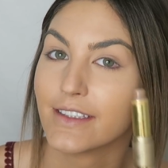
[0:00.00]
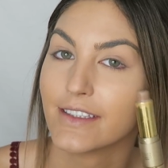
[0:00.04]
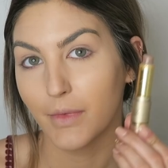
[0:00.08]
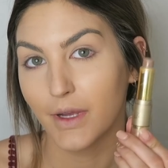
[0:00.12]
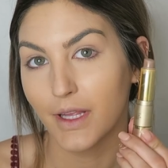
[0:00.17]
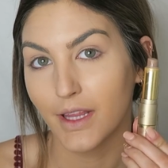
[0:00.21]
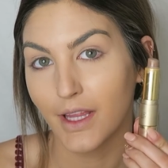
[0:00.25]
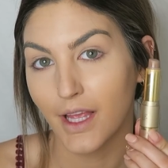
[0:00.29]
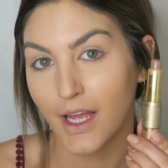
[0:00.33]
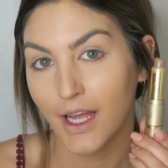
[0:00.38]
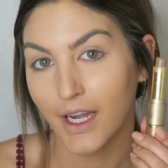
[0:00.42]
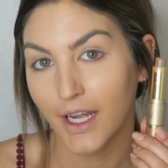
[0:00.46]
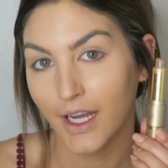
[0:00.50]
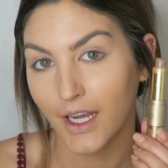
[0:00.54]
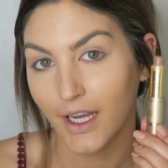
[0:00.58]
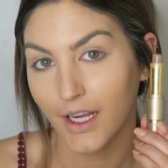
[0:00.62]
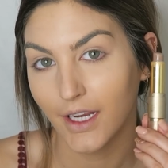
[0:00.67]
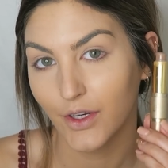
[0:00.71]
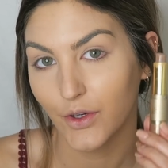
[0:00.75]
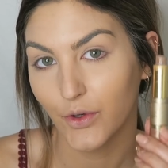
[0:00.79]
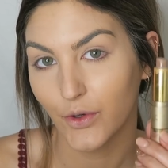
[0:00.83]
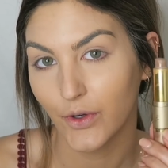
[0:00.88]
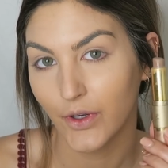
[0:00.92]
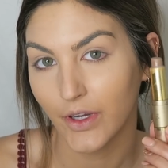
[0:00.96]

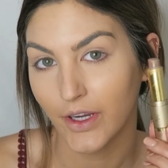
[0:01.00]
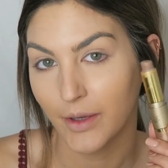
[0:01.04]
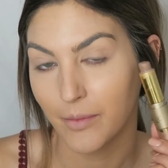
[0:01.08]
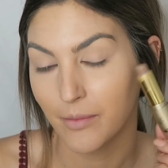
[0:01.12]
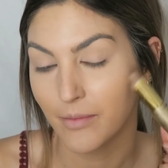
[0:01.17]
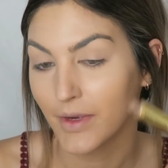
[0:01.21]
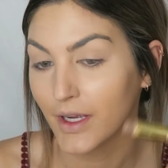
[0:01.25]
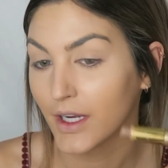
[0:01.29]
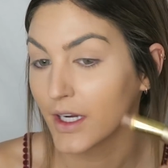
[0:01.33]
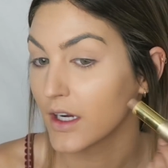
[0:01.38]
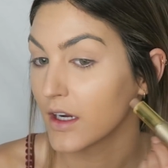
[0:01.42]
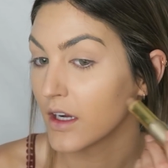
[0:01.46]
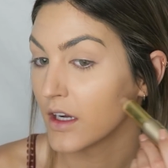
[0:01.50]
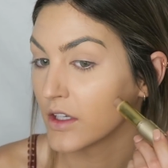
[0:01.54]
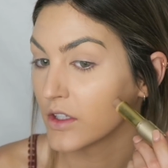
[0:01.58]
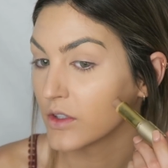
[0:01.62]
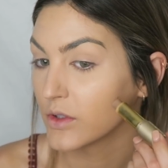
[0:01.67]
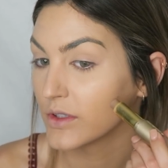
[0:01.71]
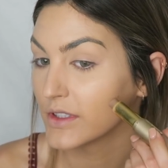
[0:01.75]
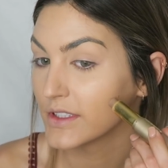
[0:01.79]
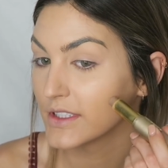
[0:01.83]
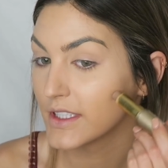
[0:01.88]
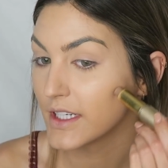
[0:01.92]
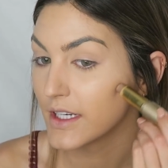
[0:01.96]
Milani cream
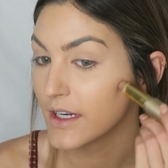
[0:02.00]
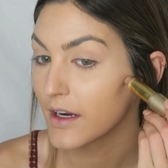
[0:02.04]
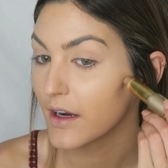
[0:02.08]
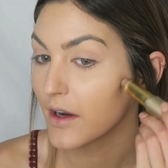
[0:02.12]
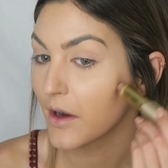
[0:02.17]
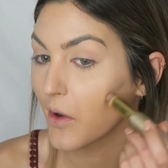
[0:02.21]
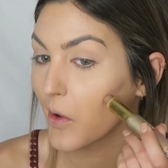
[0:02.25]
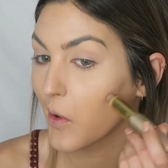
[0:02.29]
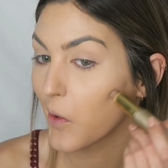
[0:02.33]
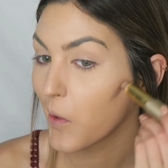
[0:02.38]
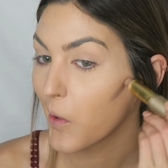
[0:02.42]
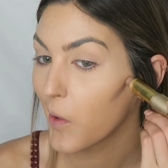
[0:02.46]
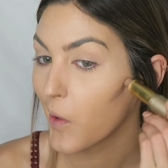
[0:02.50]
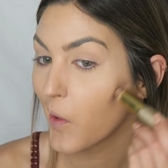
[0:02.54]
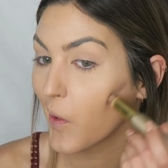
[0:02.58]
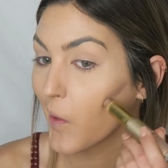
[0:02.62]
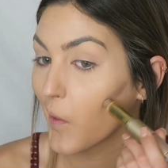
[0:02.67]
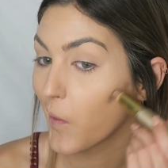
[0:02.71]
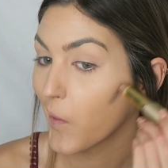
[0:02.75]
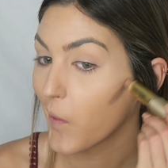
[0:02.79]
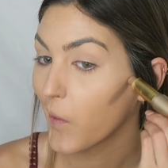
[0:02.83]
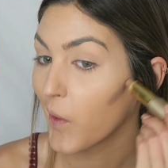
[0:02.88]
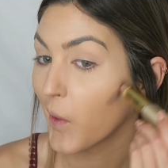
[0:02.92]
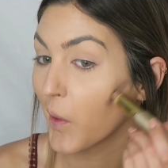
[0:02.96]
contour stick
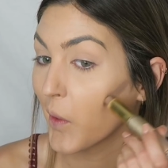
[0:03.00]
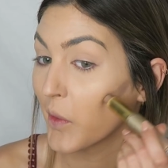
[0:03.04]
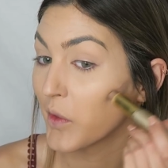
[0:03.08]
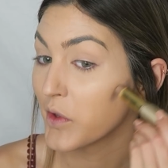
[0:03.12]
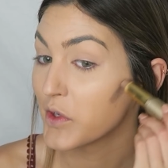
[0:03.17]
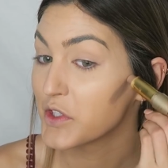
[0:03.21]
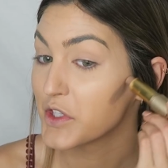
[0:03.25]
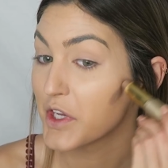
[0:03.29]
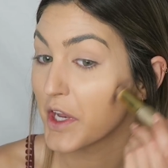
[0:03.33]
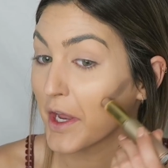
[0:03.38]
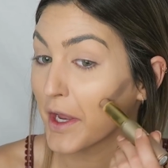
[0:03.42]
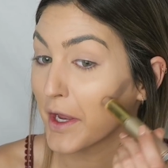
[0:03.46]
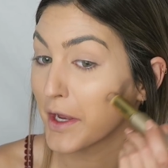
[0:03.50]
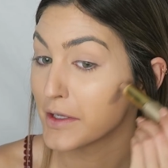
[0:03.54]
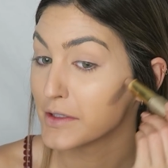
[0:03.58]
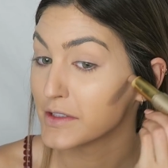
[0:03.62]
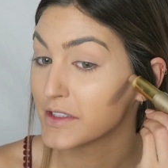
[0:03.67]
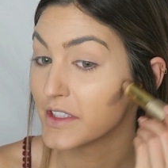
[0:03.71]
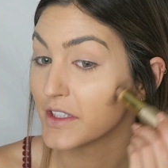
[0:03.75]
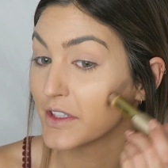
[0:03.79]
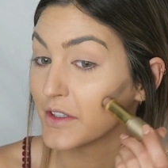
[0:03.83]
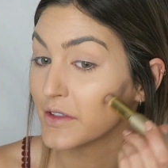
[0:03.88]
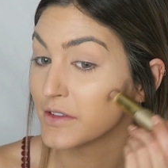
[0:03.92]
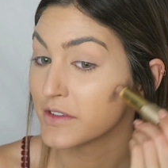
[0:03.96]
in the shade
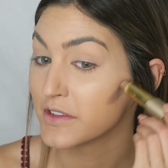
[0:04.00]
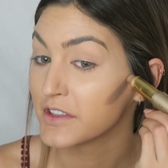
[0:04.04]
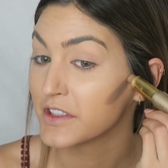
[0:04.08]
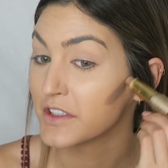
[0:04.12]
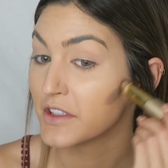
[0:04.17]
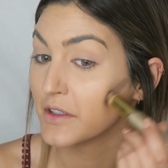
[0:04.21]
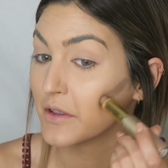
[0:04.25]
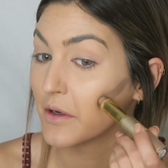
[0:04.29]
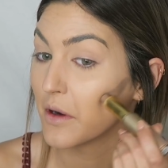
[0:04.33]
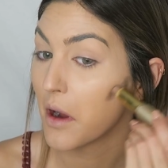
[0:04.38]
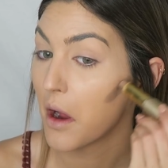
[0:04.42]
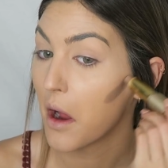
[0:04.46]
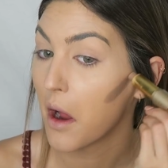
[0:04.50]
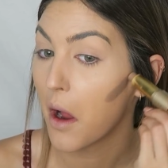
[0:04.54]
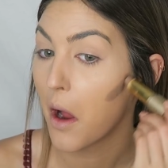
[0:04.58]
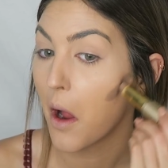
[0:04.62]
02.